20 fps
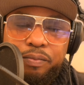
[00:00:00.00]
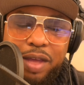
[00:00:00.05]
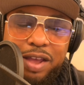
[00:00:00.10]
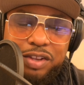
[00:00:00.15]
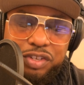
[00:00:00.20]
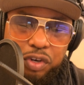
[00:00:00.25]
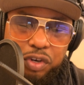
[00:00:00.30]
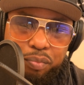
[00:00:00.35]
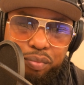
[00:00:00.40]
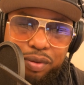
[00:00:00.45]

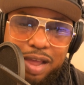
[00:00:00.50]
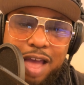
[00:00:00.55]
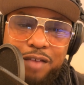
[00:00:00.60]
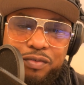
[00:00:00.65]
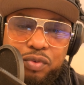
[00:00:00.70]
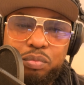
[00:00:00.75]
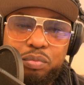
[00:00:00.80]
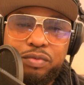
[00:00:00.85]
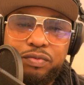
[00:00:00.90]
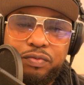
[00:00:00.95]
as their
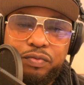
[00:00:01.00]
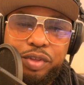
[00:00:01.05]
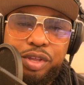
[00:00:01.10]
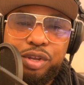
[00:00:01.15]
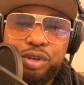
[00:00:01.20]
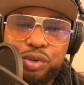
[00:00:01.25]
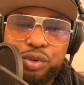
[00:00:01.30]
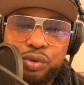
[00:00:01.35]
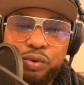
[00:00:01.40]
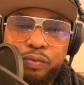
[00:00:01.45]
platform and
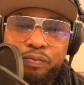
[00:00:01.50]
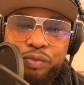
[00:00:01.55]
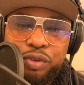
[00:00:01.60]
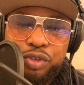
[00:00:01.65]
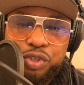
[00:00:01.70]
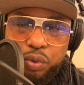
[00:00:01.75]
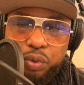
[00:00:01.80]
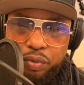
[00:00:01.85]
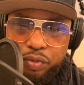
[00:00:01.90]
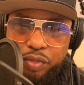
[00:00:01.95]
vehicle
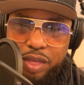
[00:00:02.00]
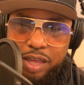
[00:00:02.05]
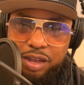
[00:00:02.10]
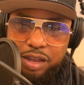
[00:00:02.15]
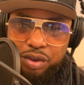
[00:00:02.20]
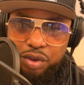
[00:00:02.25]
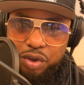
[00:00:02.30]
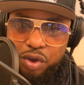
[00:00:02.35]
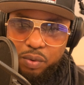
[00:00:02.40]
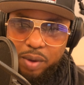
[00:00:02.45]
so they
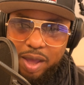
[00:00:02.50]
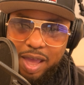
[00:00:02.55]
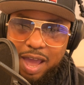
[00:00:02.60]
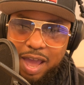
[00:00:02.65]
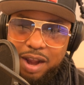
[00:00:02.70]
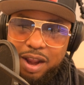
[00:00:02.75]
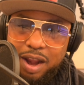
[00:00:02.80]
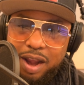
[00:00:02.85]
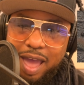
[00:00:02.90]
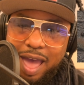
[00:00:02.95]
can go
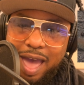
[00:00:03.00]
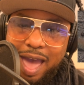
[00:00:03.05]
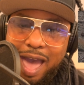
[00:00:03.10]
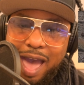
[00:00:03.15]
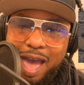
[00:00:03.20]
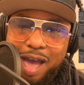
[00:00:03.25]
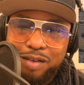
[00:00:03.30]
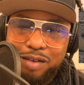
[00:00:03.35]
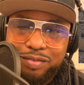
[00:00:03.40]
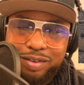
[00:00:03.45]
ahead and
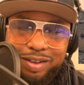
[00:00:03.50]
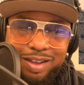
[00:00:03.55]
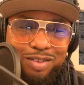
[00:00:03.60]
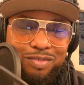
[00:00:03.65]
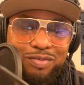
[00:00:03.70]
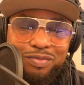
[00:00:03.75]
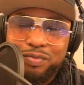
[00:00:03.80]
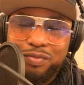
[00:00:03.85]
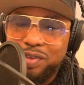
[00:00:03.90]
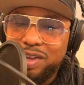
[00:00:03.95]
have a
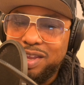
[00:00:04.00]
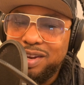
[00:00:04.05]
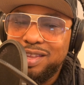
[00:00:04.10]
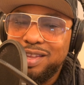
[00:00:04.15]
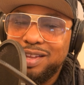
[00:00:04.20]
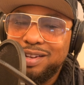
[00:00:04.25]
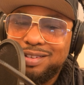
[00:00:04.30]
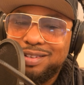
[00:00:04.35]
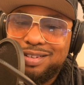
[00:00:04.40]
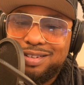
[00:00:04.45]

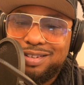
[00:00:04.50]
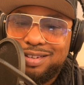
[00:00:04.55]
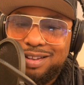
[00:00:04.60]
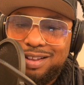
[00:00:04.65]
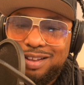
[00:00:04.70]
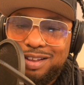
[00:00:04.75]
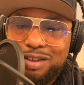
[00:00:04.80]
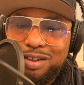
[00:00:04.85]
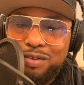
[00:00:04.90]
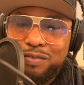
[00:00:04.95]
convenience
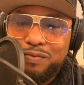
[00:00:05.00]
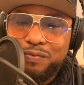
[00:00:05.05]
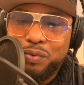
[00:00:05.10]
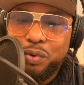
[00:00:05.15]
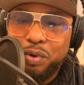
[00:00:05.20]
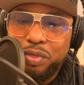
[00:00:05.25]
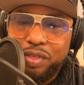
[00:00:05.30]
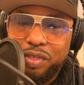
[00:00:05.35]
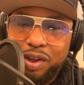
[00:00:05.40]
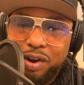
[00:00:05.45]

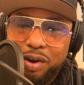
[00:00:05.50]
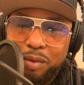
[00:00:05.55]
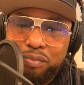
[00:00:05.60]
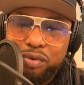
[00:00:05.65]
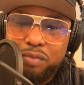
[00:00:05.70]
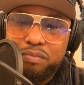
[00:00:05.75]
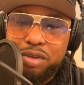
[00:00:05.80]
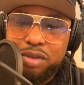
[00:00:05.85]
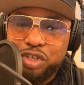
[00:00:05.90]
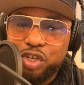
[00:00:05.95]
for their
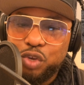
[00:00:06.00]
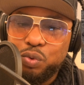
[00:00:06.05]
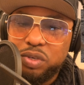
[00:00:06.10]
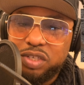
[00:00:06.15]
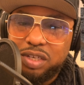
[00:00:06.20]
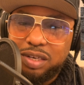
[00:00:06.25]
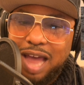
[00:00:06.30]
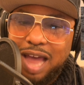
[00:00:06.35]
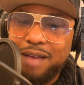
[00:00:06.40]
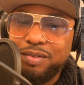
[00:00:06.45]

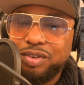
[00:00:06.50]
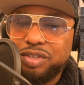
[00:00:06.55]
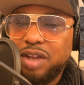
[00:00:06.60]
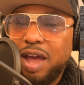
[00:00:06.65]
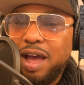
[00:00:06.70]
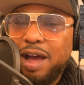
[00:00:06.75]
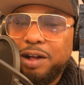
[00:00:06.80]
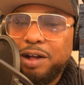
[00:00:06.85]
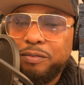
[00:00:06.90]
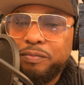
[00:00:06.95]
promiscuous
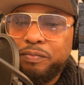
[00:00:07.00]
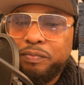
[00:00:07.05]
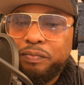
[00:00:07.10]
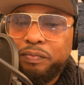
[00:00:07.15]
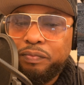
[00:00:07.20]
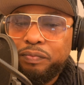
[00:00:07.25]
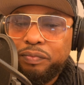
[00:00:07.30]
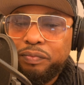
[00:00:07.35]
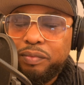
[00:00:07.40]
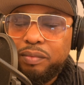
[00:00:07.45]
lifestyle.
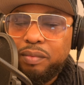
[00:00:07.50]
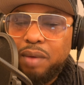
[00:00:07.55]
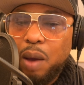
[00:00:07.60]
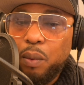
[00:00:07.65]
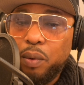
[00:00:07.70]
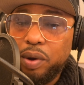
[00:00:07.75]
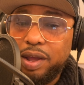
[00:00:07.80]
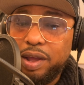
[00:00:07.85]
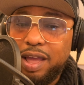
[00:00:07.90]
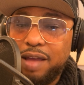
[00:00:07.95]
I
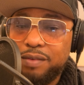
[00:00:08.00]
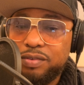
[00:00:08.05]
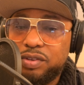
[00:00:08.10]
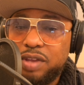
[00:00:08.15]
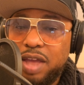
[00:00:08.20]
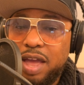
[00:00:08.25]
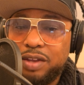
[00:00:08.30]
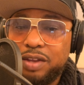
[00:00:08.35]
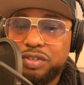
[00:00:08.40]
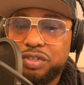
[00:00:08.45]
want to have
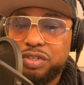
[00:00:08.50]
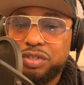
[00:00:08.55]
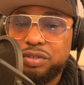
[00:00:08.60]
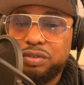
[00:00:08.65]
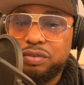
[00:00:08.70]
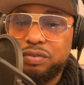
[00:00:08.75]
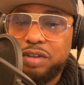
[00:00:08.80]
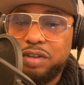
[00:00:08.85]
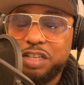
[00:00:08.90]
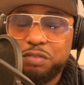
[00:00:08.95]

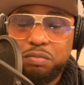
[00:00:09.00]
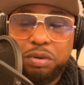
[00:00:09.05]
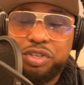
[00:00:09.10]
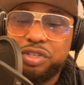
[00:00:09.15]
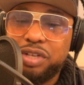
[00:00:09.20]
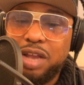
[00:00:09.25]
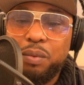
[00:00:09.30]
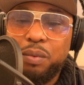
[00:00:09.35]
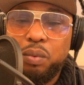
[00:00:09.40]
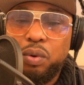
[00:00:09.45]
sex as much
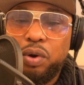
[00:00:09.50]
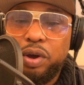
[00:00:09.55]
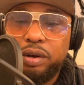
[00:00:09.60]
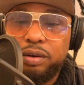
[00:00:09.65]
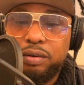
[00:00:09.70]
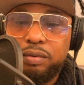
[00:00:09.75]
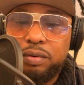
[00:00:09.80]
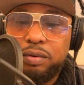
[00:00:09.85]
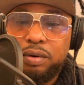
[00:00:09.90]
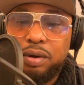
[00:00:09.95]
as I
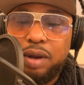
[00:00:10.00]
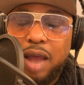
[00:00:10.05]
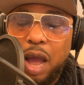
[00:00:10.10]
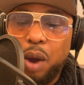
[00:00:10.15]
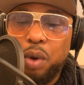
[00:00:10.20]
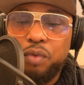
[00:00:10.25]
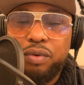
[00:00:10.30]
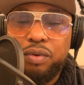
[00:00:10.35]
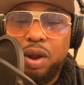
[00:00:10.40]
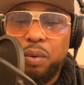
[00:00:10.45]
want,
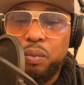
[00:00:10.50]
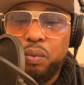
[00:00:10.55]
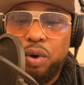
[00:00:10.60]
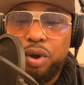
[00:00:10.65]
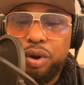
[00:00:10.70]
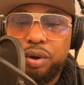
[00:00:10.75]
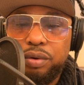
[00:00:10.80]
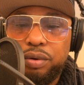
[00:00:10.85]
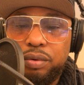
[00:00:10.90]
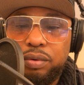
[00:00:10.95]
however I
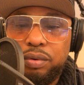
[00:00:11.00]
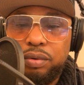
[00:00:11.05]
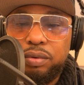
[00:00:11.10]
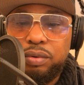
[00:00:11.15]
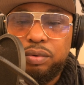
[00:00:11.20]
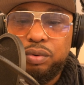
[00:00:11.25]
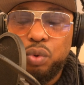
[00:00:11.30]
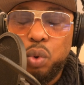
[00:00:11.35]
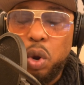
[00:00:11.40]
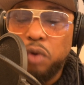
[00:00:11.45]
want,
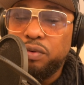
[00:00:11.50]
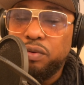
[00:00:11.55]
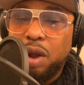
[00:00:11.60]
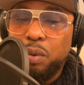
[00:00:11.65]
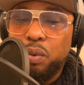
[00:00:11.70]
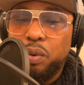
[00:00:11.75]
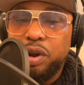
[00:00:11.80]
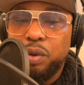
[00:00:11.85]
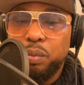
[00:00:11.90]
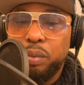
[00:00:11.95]
whoever I
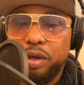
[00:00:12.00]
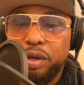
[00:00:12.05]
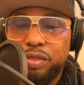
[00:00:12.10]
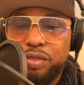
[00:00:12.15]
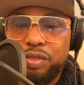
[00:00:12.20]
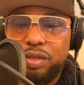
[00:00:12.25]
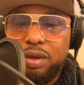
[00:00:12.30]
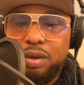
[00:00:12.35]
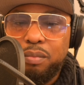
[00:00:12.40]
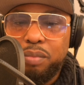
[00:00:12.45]
want it
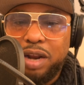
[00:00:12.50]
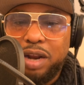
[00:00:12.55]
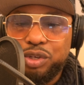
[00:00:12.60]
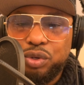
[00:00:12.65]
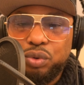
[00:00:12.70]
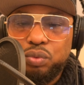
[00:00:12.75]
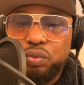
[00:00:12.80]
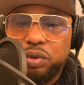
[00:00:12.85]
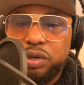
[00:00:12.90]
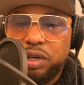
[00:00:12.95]
with, but I
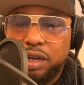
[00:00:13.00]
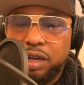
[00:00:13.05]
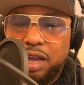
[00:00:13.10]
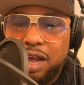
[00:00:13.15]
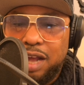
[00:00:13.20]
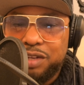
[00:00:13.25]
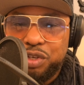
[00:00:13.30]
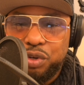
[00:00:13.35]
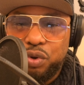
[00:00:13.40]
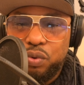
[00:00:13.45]
don't want the
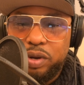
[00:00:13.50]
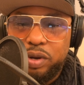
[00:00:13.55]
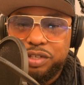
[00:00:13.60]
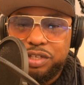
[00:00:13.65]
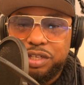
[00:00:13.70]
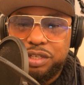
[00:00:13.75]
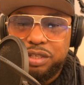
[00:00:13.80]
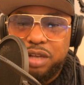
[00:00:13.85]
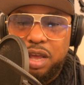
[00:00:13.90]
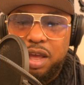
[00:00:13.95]

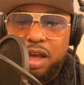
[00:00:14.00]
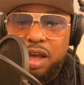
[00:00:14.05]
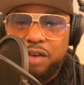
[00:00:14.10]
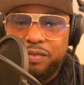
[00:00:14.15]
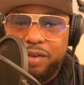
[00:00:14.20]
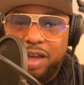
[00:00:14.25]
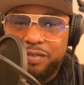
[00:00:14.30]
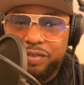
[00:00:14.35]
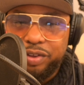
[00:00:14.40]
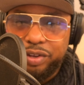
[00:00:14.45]
consequences
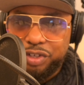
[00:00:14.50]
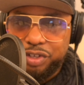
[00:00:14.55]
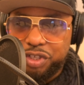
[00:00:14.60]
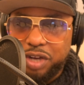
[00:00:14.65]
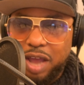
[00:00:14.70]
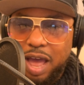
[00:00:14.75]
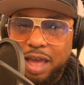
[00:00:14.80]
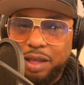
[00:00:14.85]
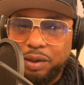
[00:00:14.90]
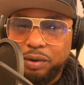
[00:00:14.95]
of having a
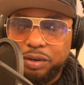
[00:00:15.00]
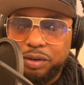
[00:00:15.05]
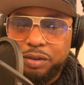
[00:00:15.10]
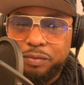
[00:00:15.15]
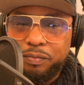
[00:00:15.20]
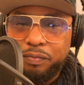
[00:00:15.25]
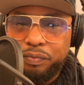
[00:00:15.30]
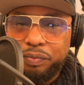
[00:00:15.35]
child.